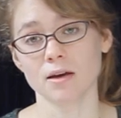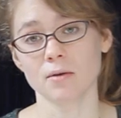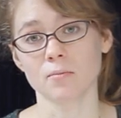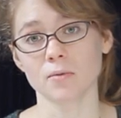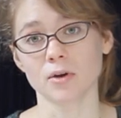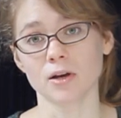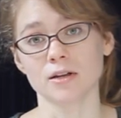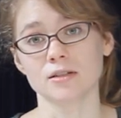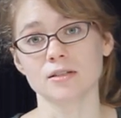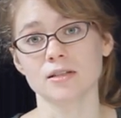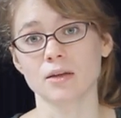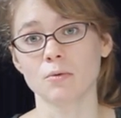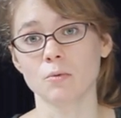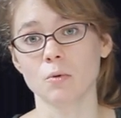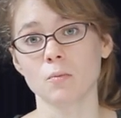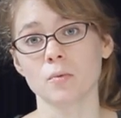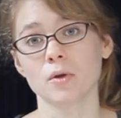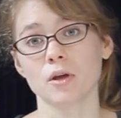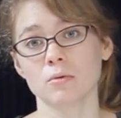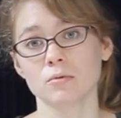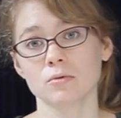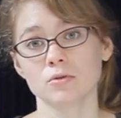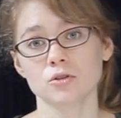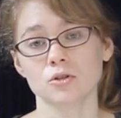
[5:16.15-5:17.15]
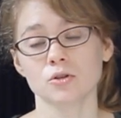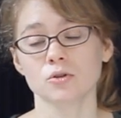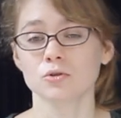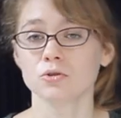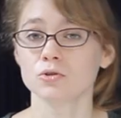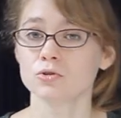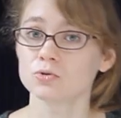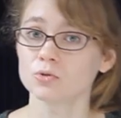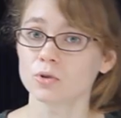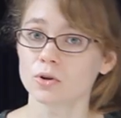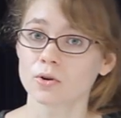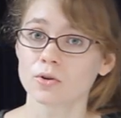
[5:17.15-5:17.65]
them, because they won't be able
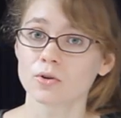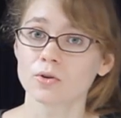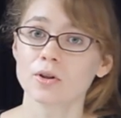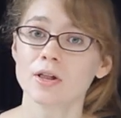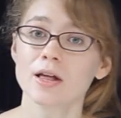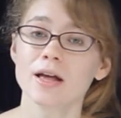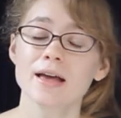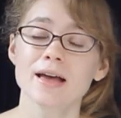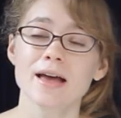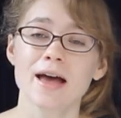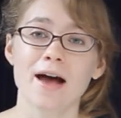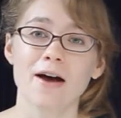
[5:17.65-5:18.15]
to struggle